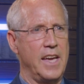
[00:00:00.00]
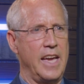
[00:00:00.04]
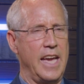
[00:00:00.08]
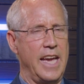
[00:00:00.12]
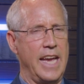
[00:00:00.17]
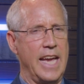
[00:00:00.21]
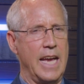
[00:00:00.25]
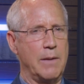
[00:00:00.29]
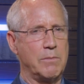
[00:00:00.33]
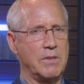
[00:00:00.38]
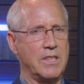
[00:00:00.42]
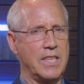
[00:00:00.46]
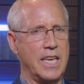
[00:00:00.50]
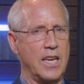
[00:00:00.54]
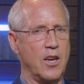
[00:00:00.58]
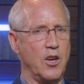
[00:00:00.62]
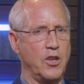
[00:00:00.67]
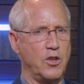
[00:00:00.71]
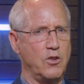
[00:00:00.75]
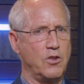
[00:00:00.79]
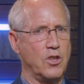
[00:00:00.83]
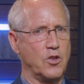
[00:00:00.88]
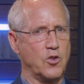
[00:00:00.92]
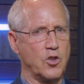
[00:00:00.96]
Ahab said,
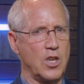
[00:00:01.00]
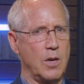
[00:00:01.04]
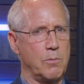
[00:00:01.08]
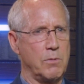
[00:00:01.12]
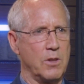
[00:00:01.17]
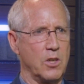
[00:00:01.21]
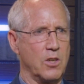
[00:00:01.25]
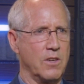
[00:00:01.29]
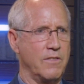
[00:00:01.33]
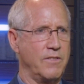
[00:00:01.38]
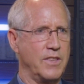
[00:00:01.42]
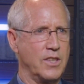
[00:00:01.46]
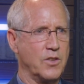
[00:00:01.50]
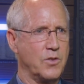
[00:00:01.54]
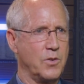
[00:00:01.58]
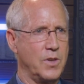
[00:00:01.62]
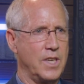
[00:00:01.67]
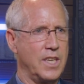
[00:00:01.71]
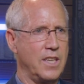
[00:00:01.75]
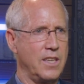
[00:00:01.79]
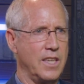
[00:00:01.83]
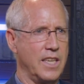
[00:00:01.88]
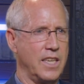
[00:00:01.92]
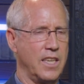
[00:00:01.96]
are you the troubler of
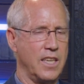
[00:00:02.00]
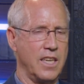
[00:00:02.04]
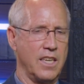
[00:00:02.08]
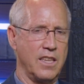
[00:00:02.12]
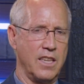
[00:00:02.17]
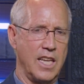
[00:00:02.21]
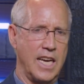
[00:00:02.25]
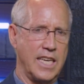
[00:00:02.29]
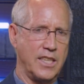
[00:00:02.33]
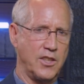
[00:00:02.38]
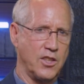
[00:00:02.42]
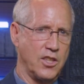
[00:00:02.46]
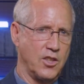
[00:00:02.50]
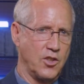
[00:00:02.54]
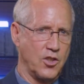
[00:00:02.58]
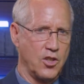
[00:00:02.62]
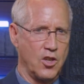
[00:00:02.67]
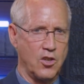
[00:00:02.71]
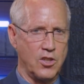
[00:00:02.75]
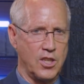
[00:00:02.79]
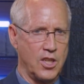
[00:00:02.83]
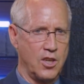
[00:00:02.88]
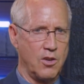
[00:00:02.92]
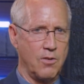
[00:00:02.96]
Israel? And Elijah
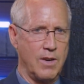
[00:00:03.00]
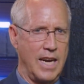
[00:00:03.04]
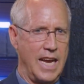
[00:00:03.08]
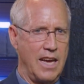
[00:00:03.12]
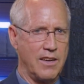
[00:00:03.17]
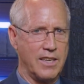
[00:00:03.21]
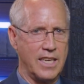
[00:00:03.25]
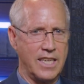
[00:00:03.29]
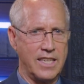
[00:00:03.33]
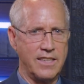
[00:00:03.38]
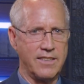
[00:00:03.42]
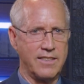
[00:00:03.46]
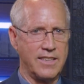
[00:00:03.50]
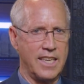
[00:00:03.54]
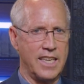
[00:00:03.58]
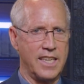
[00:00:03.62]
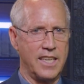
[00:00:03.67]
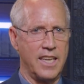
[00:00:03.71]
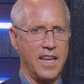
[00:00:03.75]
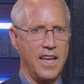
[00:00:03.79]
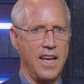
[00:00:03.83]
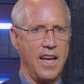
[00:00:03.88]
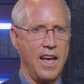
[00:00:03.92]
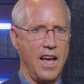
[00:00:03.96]
turned it around and he
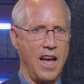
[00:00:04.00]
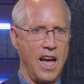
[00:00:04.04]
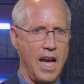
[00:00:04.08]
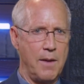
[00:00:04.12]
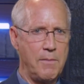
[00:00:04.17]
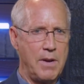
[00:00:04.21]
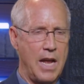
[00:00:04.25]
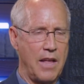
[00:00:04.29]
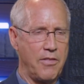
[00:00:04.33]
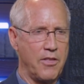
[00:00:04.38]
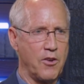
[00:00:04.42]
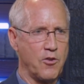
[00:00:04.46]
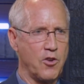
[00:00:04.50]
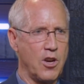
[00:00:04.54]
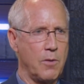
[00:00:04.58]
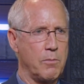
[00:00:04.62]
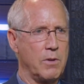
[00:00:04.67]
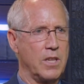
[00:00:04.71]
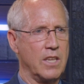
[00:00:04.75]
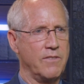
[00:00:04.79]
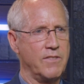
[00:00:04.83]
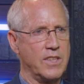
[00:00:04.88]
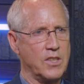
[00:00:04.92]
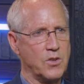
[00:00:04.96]
said, I'm not the
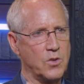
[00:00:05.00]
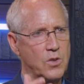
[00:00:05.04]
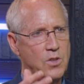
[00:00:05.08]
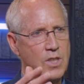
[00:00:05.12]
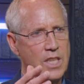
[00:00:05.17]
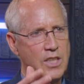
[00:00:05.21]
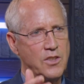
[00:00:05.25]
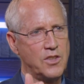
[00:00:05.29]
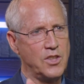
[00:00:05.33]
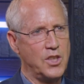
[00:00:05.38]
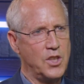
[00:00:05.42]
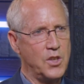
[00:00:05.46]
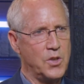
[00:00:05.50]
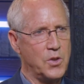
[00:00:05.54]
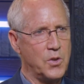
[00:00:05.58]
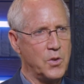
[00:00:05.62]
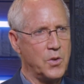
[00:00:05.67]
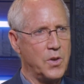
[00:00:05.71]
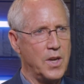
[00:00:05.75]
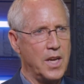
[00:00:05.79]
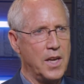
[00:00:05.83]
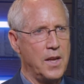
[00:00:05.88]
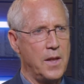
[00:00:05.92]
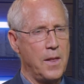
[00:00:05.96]
trouble of Israel, it's
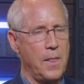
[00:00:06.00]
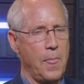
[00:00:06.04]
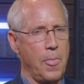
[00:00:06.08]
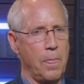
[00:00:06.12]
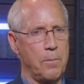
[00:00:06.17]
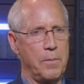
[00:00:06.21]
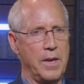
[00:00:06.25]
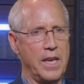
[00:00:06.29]
you, mm-hmm.